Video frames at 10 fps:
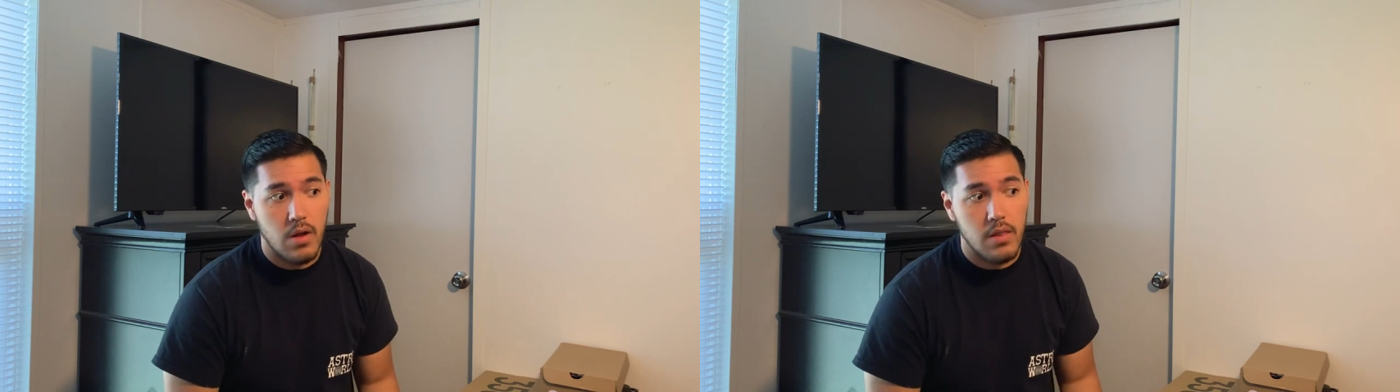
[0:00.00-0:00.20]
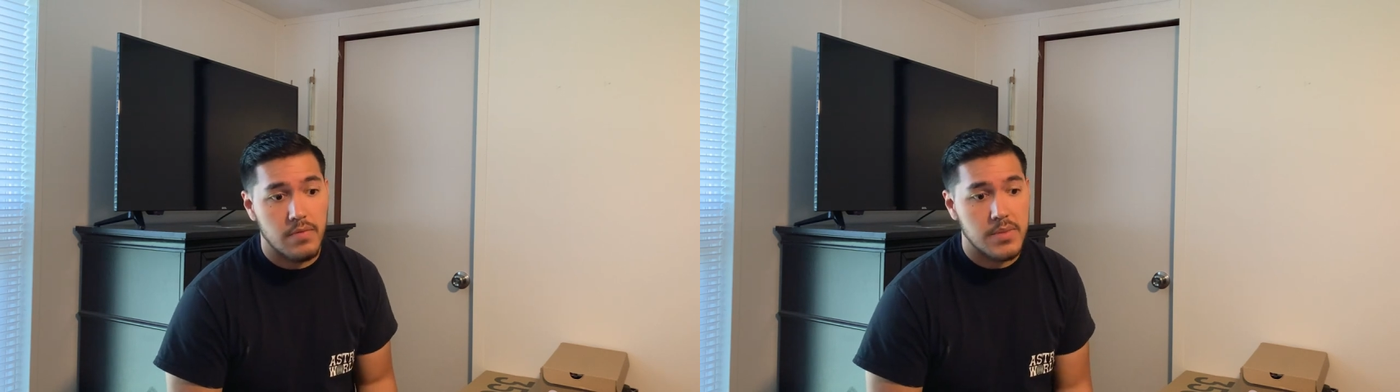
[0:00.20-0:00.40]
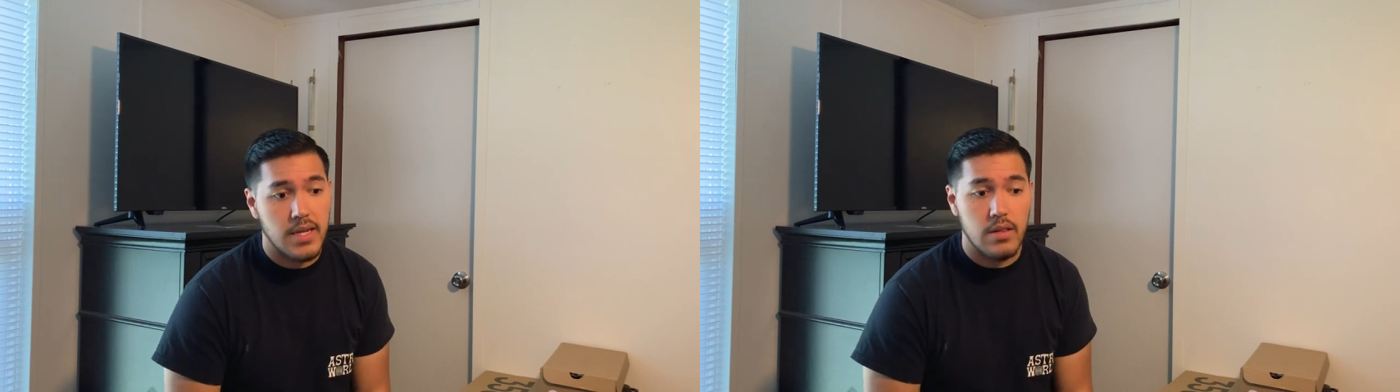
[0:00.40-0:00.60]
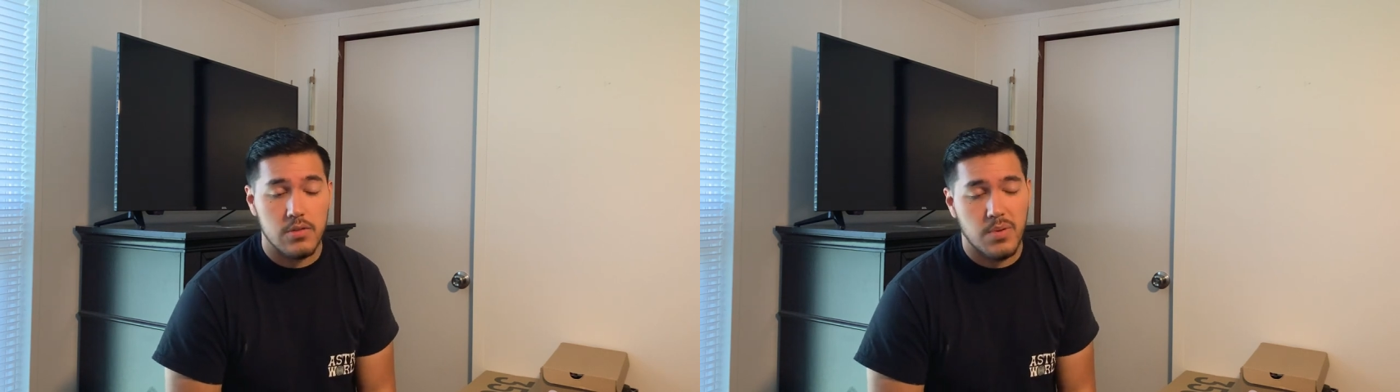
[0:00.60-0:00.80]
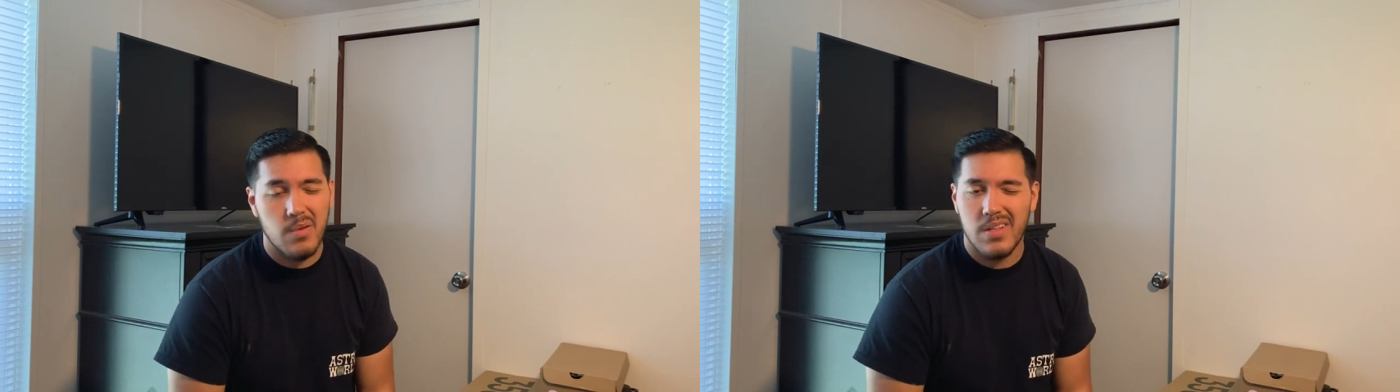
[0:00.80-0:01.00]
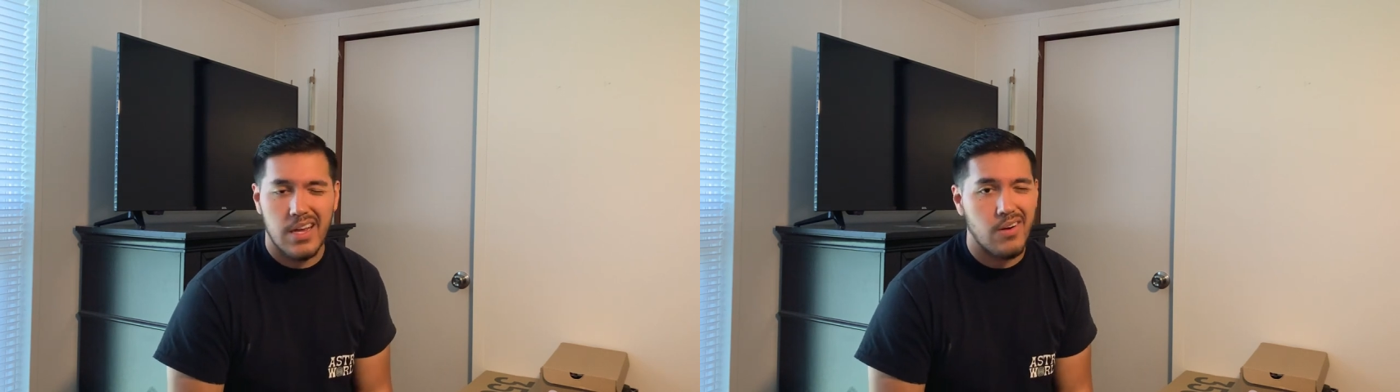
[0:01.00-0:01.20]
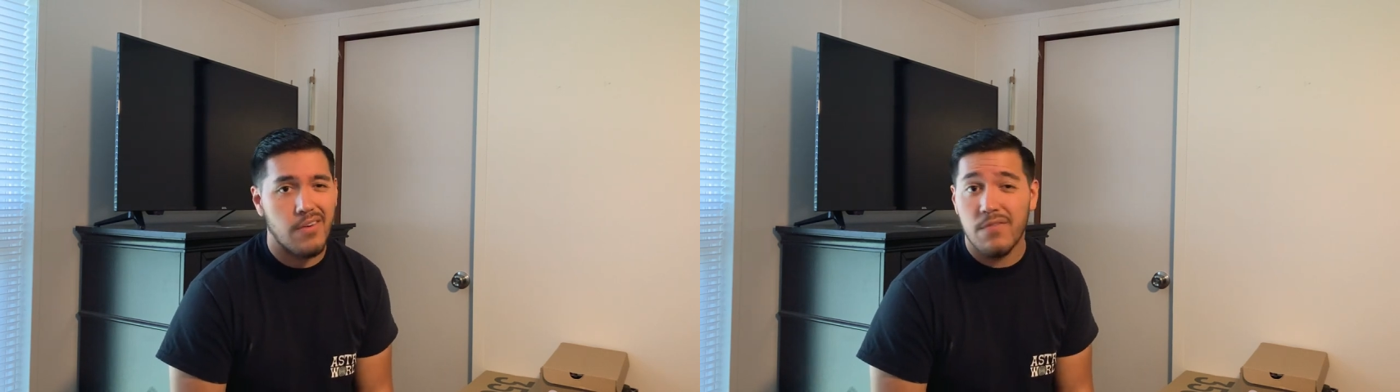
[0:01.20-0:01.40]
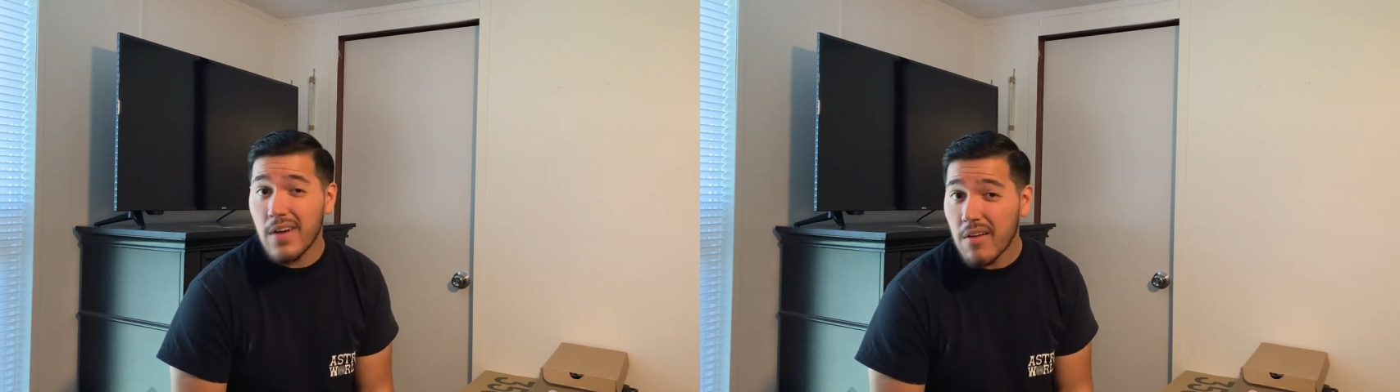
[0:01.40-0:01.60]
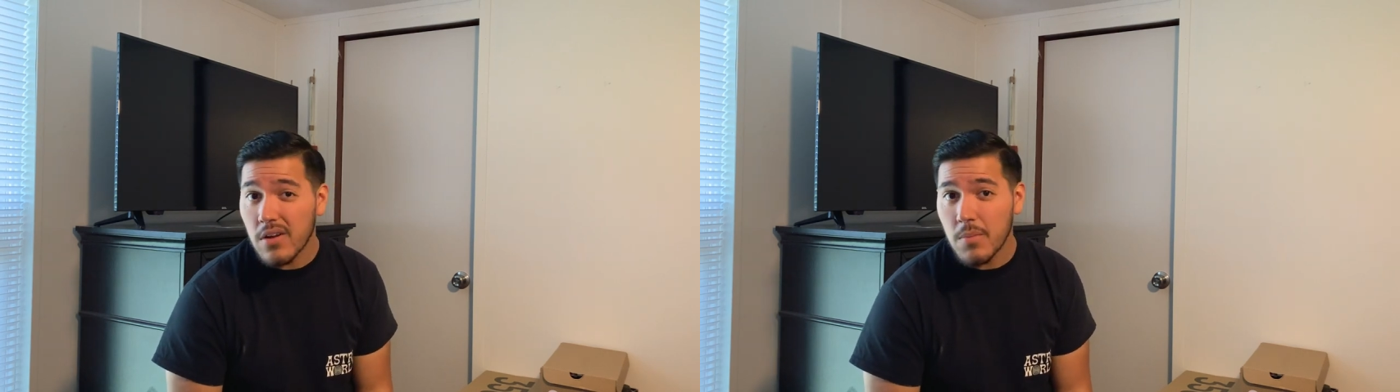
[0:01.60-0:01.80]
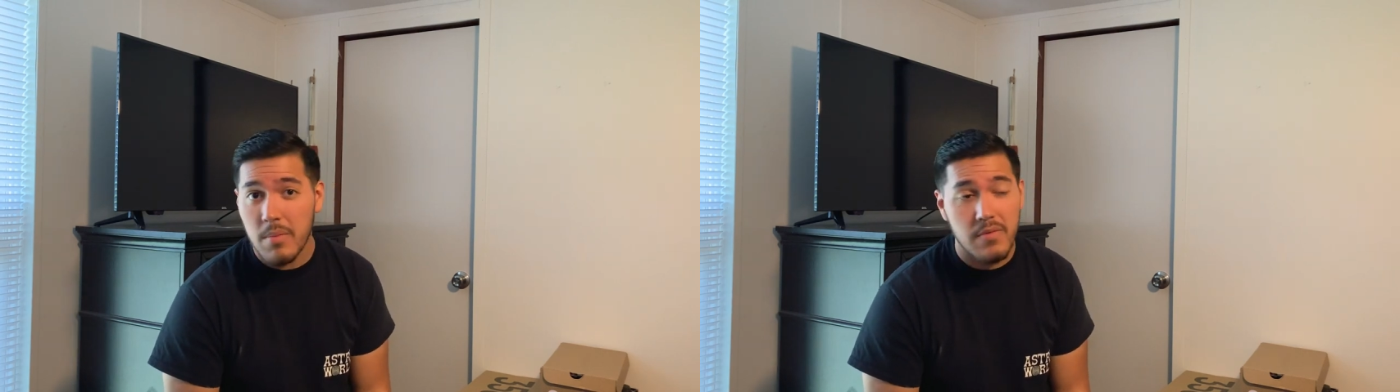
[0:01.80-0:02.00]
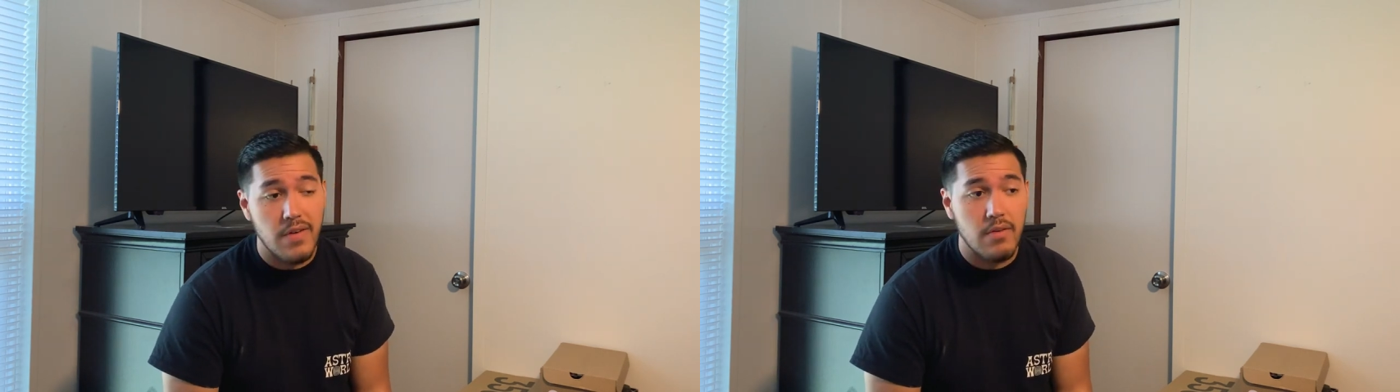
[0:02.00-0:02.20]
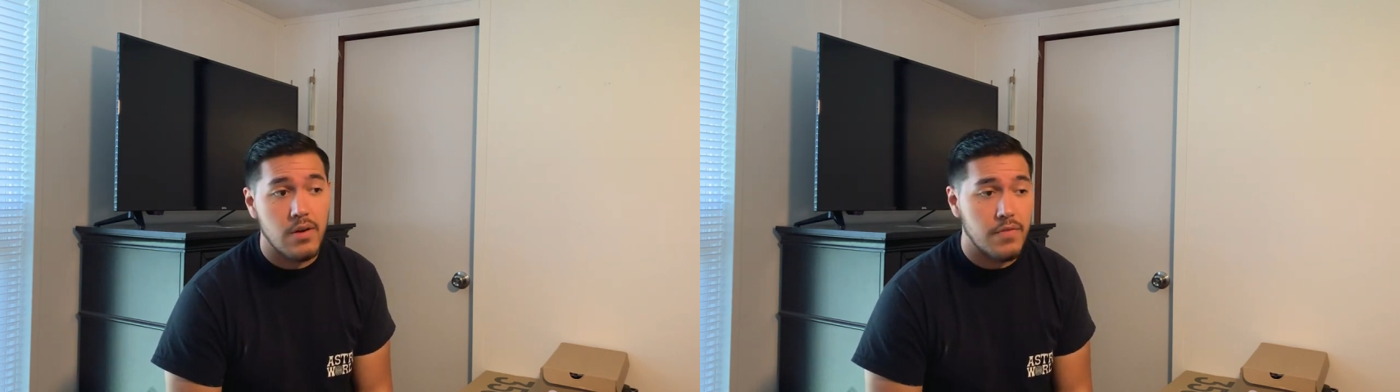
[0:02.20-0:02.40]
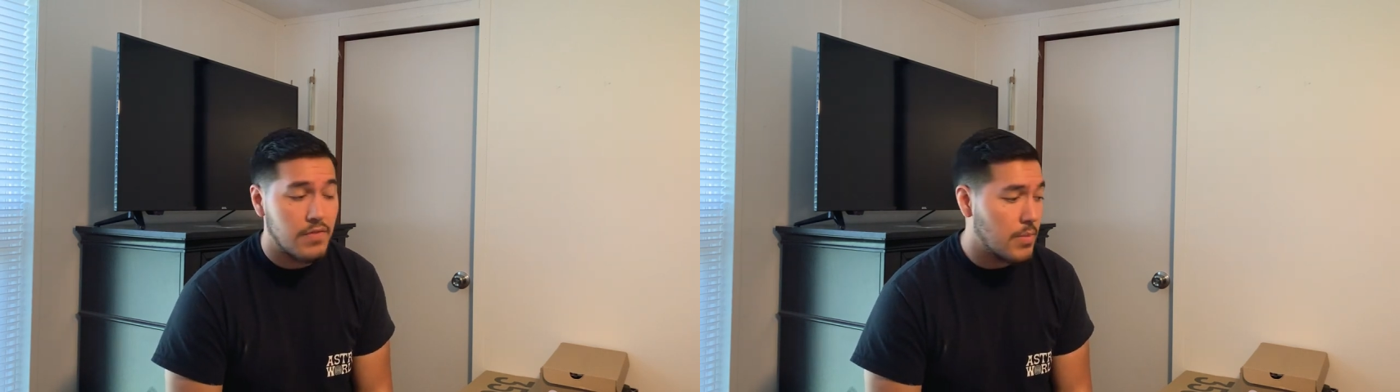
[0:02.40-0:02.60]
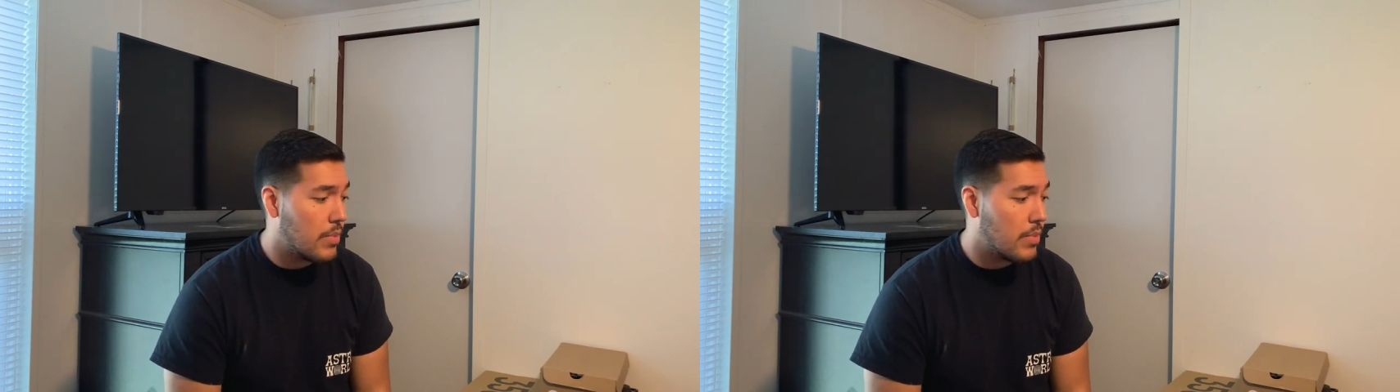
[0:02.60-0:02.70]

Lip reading: all of them together is probably like around 500, maybe 550